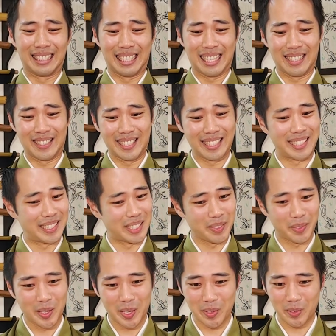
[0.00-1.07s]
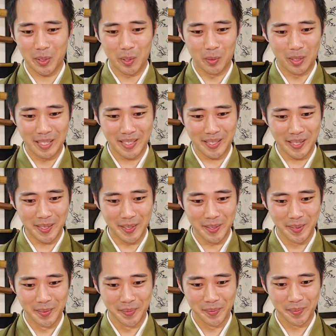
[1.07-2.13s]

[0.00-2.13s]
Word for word: Now this is a very difficult one too.